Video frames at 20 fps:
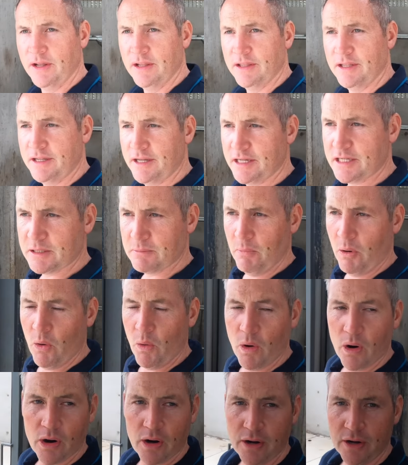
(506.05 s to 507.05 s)
The disc
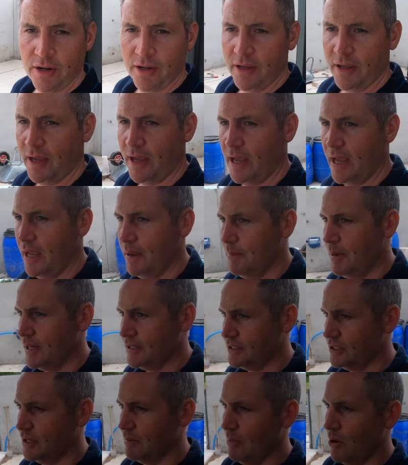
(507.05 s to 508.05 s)
mower
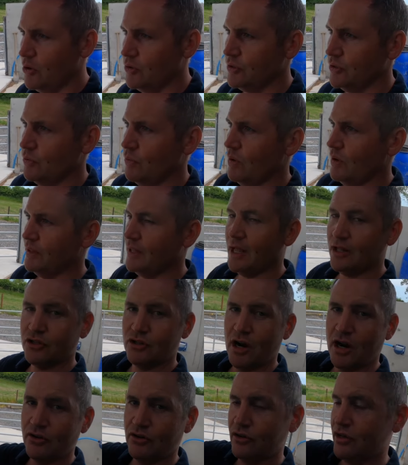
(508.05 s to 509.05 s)
has to come out and go on that
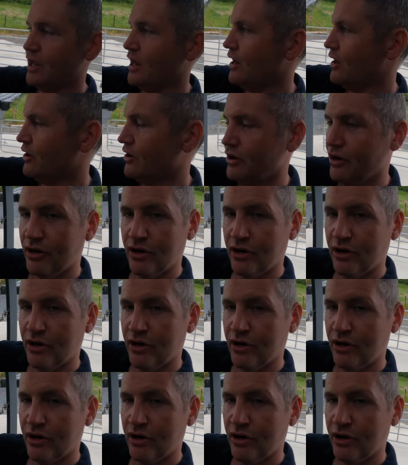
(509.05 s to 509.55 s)
tractor there,